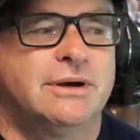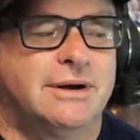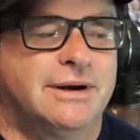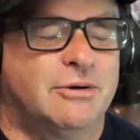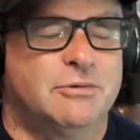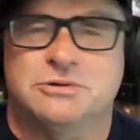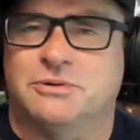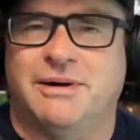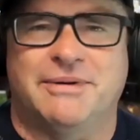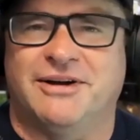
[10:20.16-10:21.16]
Also,
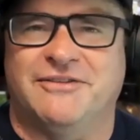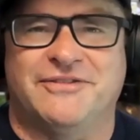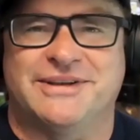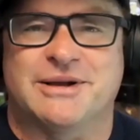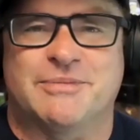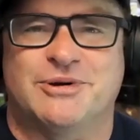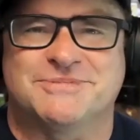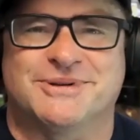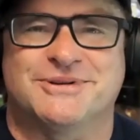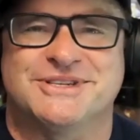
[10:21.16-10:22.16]
I've ended up in
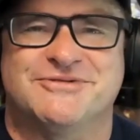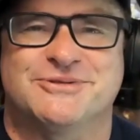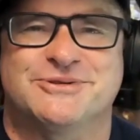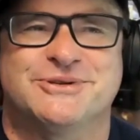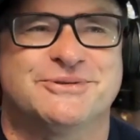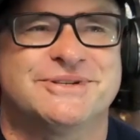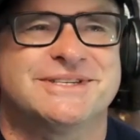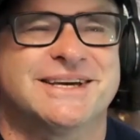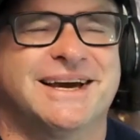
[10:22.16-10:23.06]
hospital on several tours.